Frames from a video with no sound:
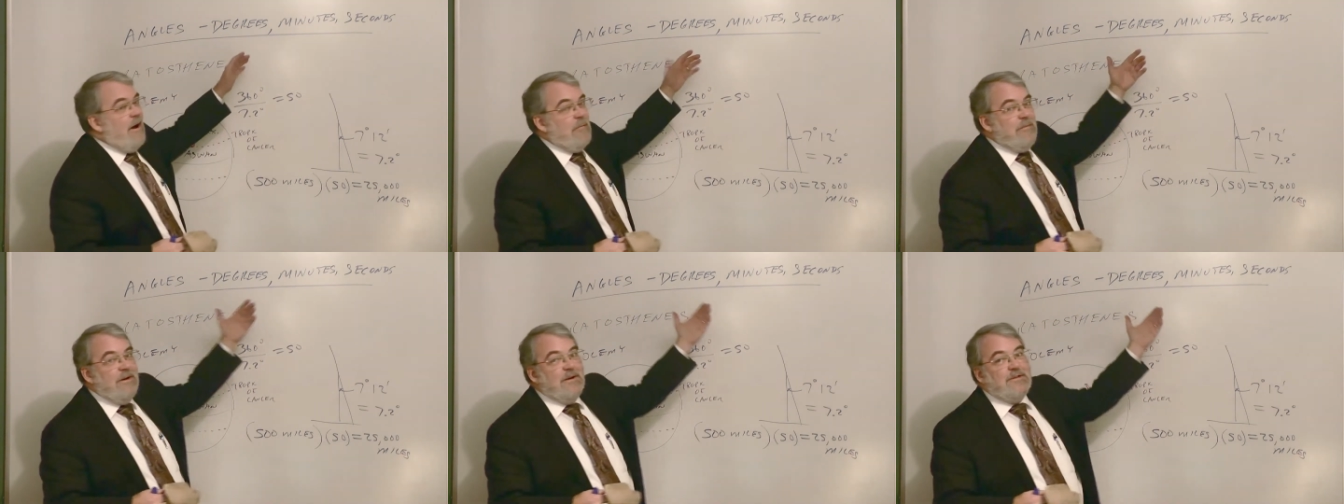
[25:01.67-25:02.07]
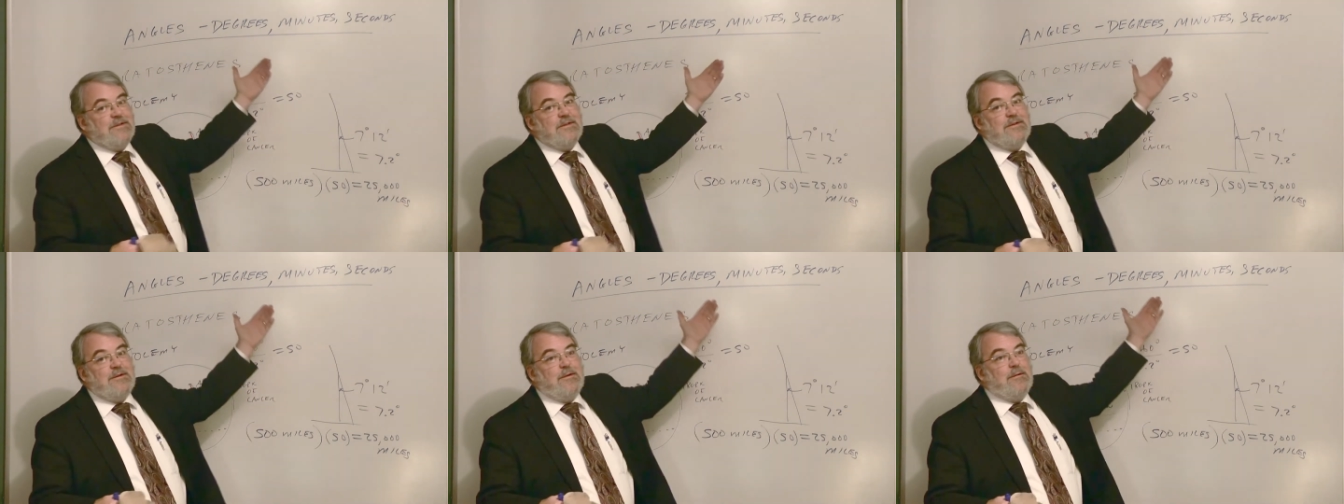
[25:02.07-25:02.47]
how big is
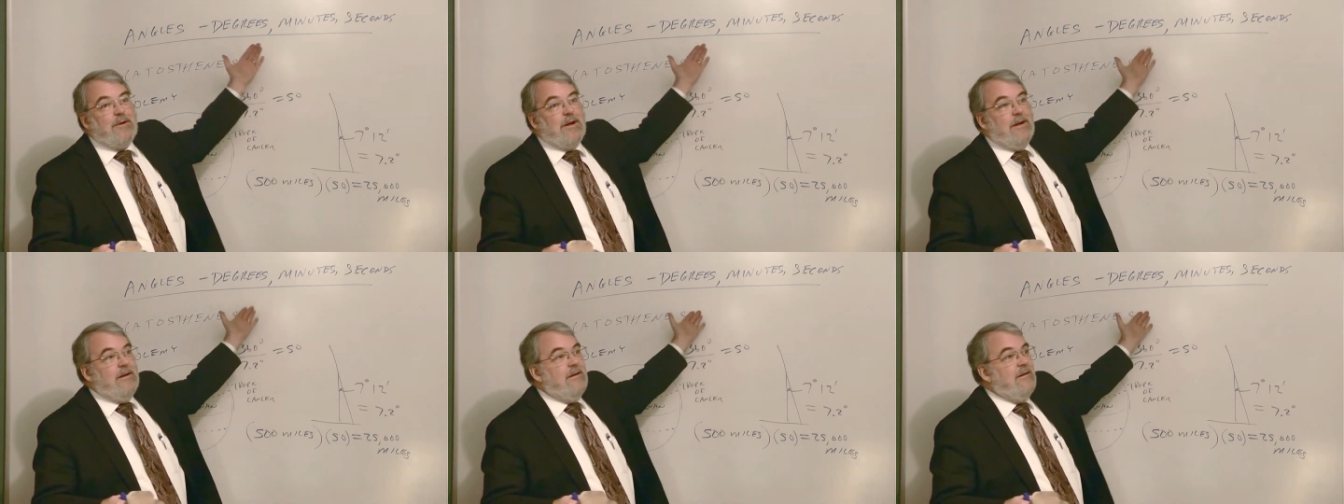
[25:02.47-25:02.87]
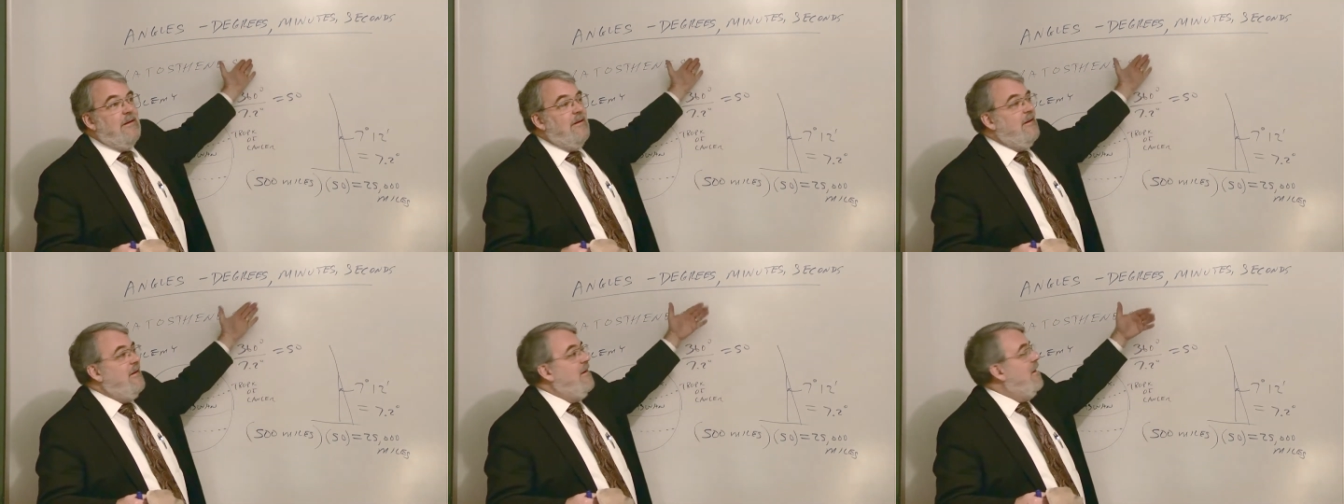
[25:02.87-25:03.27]
a degree?
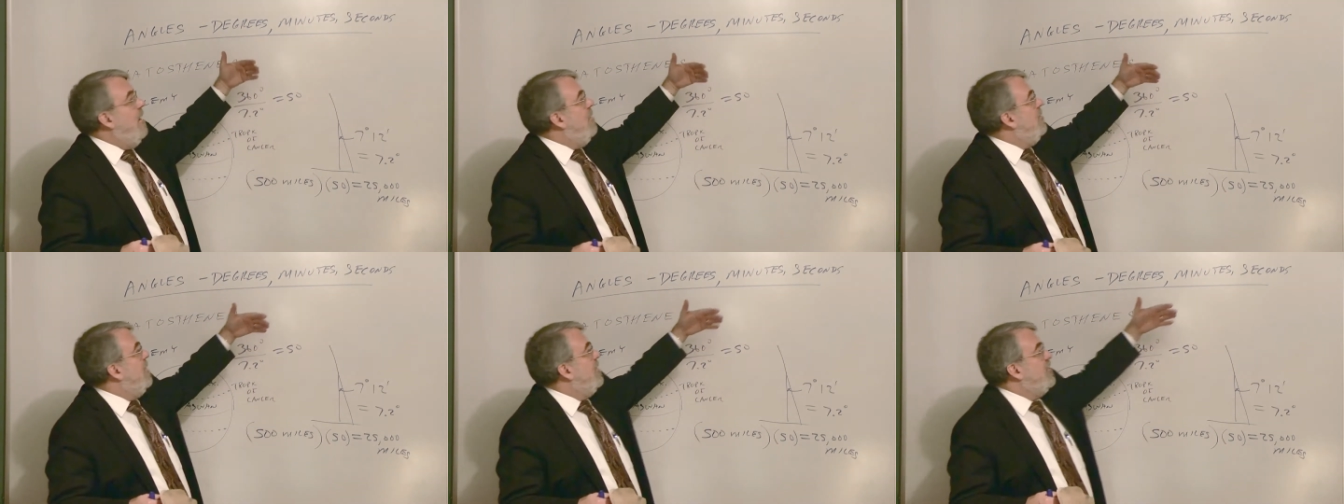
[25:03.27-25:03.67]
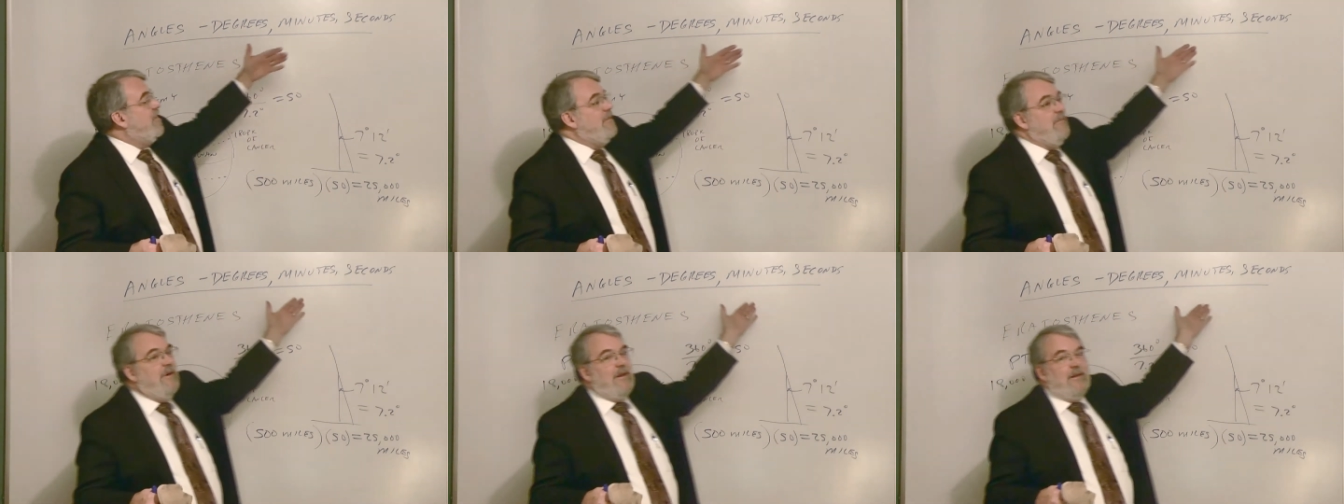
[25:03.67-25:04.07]
How big is
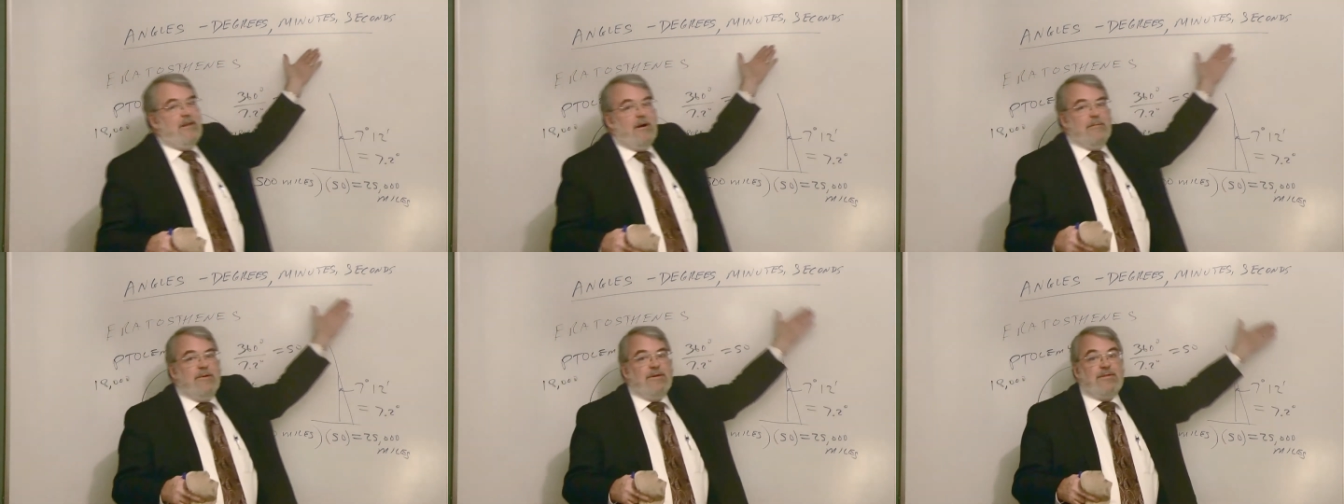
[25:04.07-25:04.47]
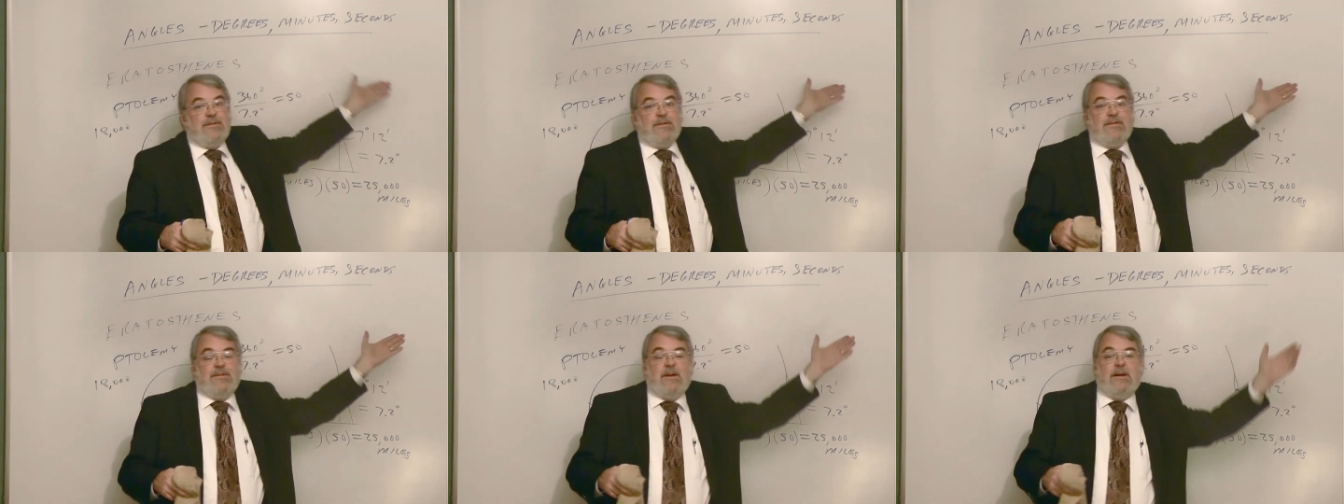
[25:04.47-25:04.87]
a minute? How big is
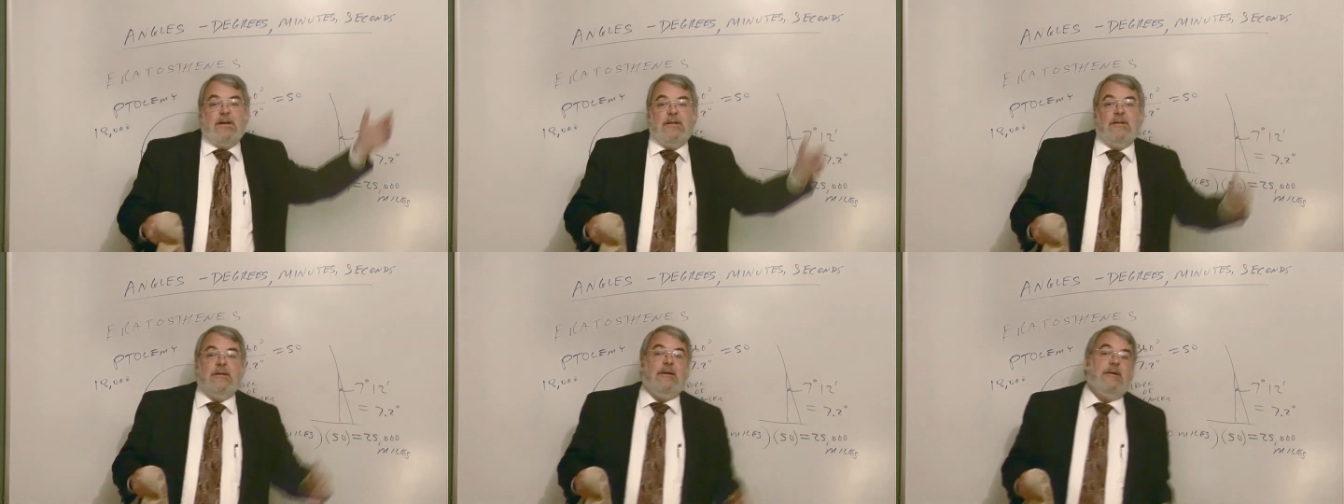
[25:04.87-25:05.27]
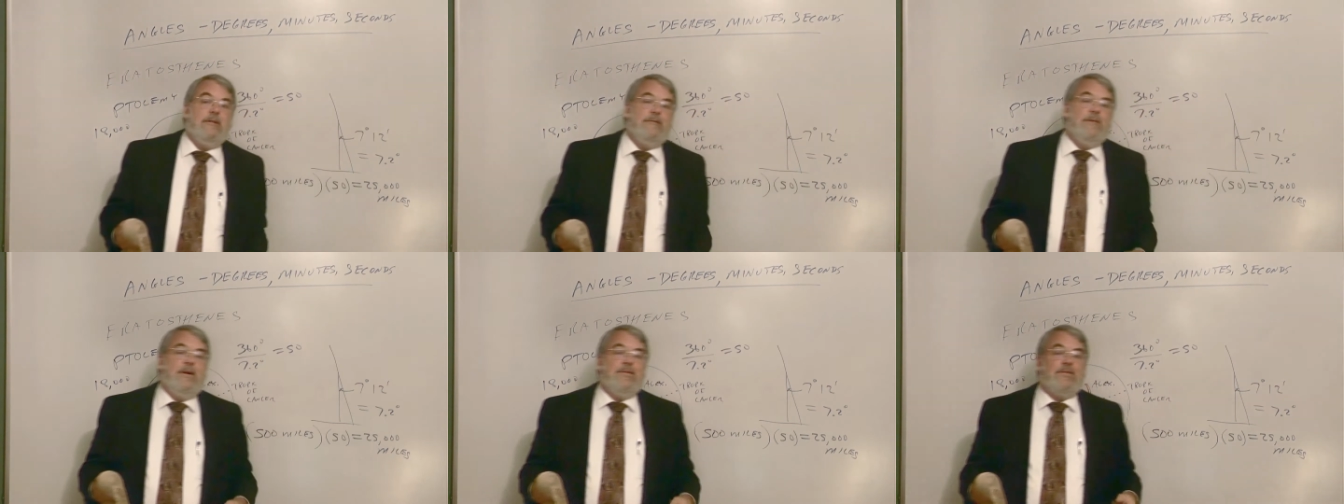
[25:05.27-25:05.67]
a second on
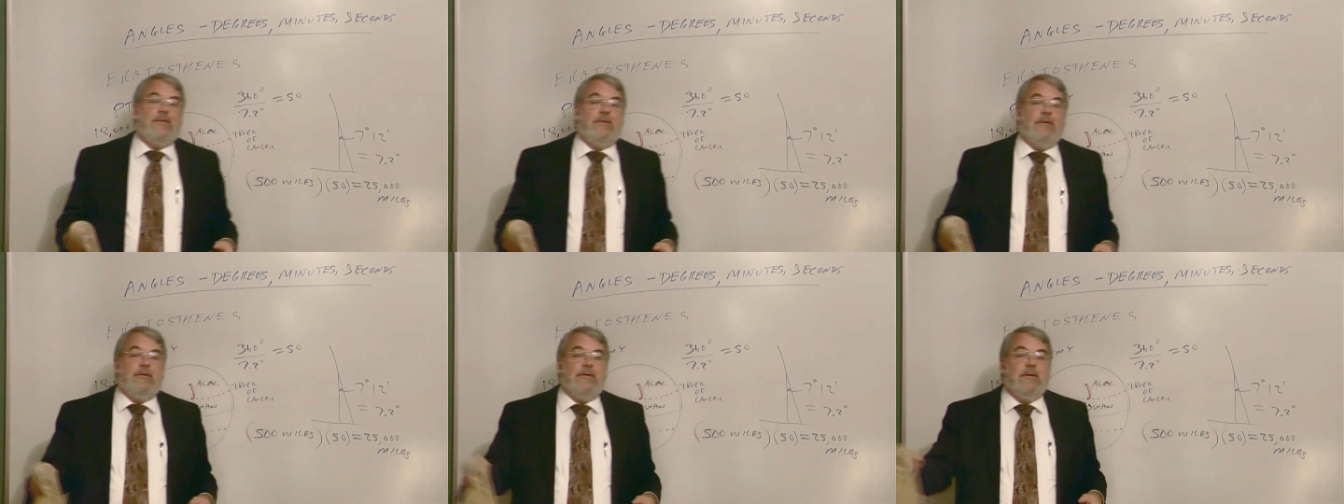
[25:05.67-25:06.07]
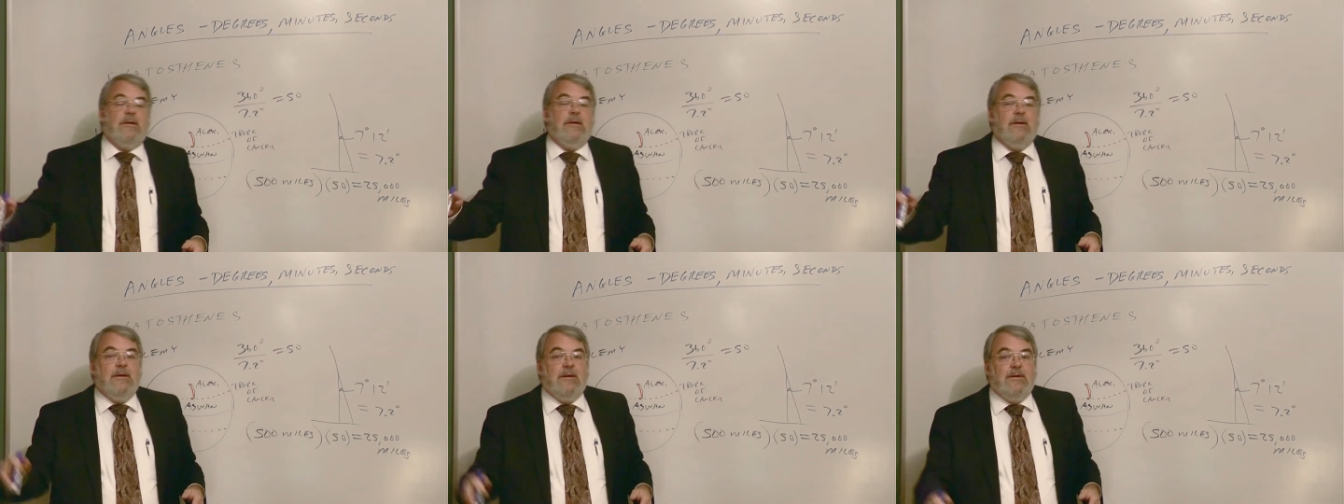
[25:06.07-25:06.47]
the face of the
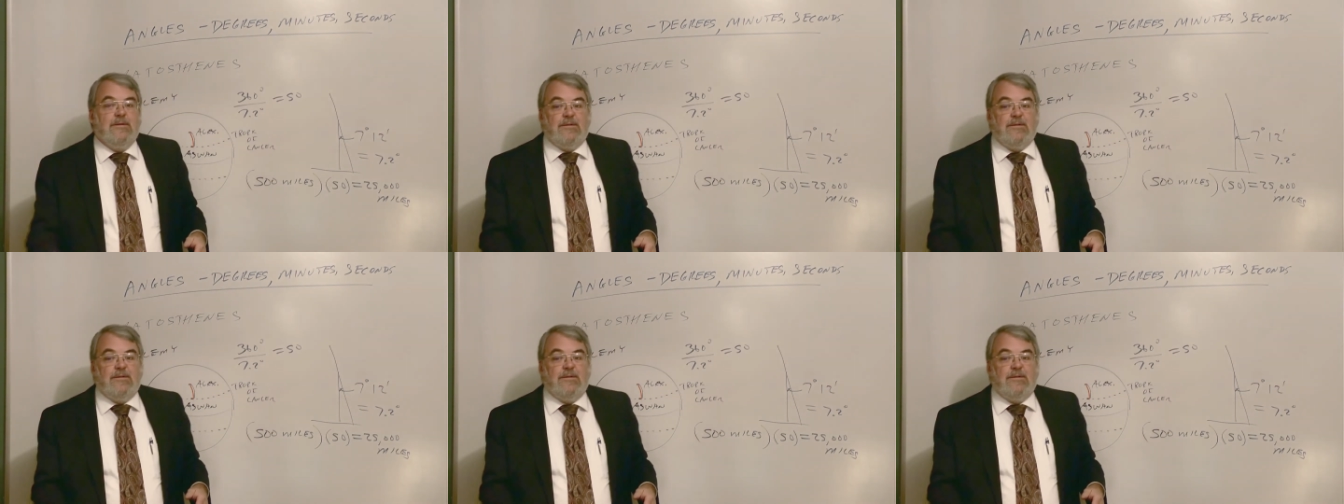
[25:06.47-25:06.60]
Earth?